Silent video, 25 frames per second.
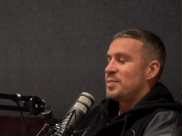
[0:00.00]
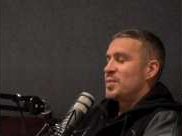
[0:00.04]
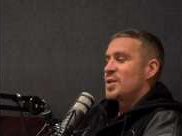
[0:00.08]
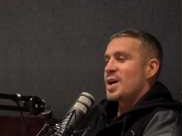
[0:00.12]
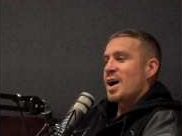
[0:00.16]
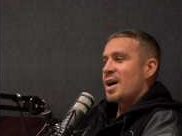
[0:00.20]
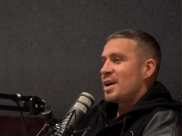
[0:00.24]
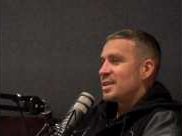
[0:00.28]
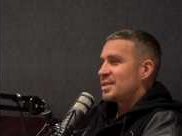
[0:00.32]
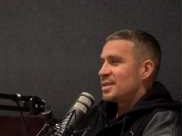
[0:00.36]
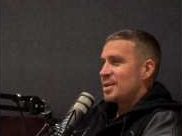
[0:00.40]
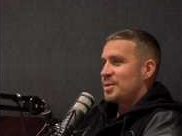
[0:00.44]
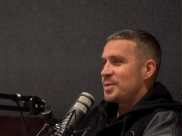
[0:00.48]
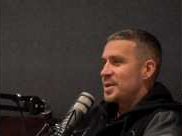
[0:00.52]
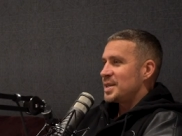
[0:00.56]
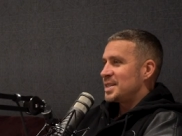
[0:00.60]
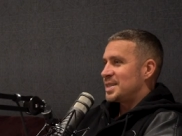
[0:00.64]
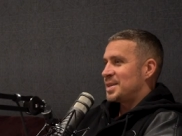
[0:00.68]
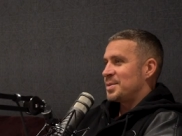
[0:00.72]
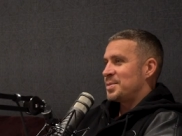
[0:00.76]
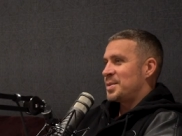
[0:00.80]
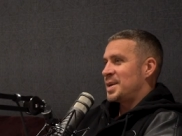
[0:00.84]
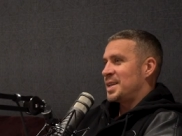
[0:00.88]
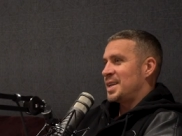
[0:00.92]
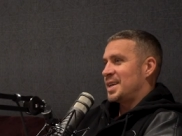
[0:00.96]
cars are a
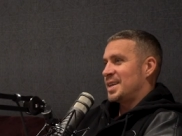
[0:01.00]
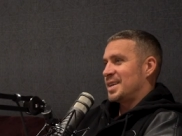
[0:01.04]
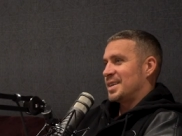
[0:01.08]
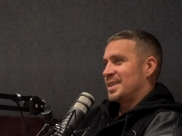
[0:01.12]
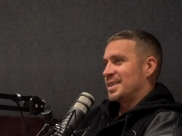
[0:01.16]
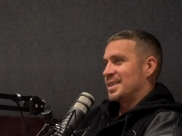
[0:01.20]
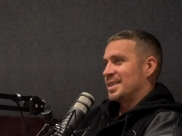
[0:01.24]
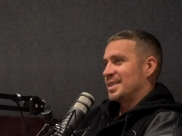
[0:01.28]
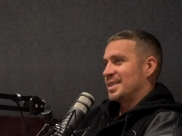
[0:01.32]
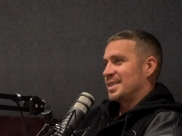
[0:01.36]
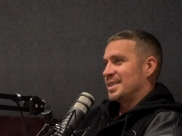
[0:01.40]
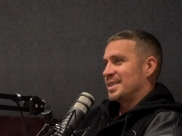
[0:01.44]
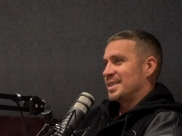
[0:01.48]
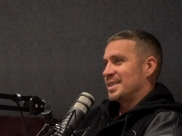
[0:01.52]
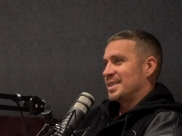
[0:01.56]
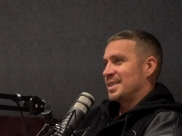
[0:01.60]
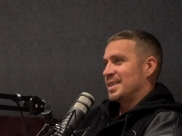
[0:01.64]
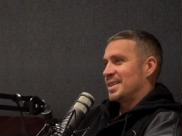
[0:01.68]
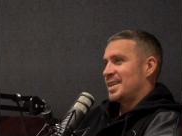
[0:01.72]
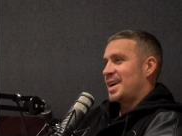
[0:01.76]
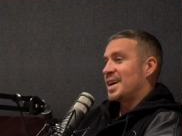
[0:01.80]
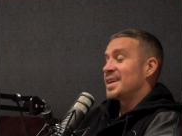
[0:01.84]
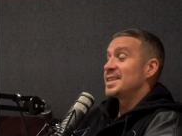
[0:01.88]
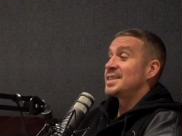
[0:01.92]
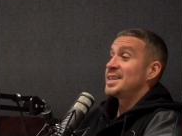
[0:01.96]
waste of money.
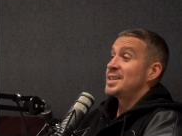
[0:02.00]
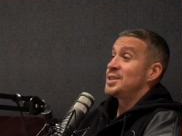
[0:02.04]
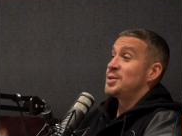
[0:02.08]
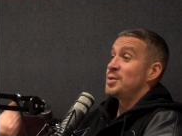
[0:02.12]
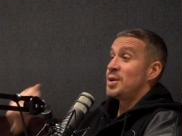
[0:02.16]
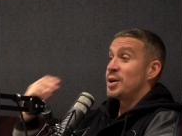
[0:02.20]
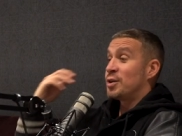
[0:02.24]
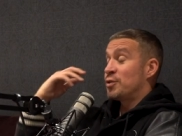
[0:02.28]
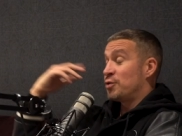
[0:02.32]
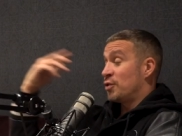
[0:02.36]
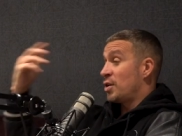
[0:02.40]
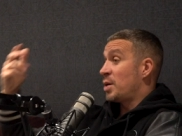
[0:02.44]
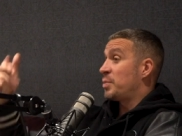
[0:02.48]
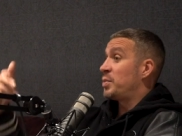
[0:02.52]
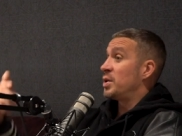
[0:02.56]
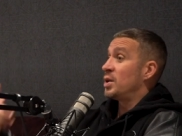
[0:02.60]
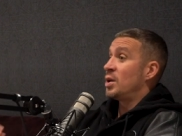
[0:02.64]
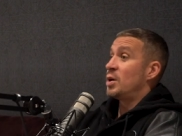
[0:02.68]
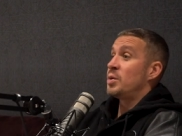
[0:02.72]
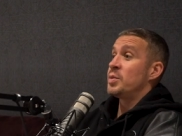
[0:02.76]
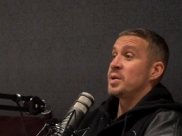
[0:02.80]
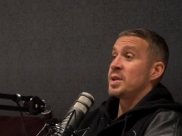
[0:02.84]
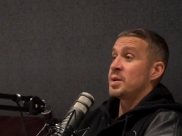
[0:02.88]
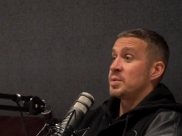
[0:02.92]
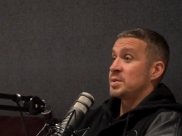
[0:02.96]
Like I said to you, I grew up a
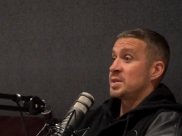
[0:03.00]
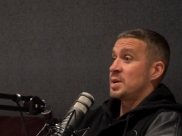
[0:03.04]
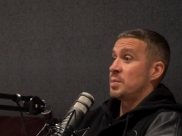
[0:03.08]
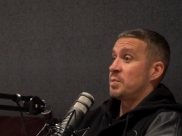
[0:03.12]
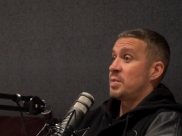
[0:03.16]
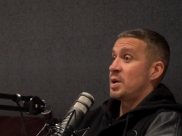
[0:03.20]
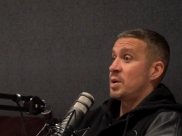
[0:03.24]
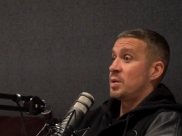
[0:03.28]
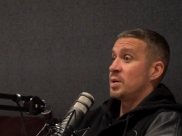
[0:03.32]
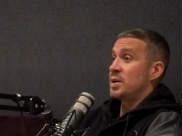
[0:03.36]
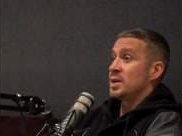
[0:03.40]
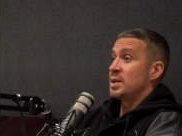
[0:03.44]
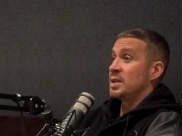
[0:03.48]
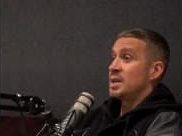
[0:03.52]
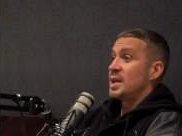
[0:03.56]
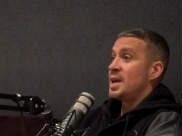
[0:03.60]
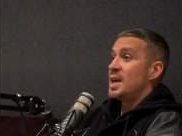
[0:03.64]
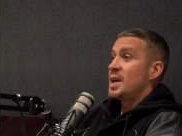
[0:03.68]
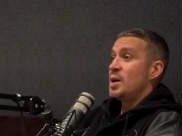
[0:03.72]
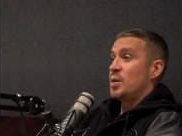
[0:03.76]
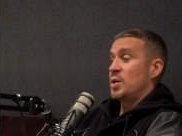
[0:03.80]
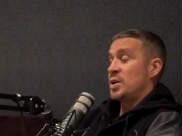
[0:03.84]
lot when I was at Bolton.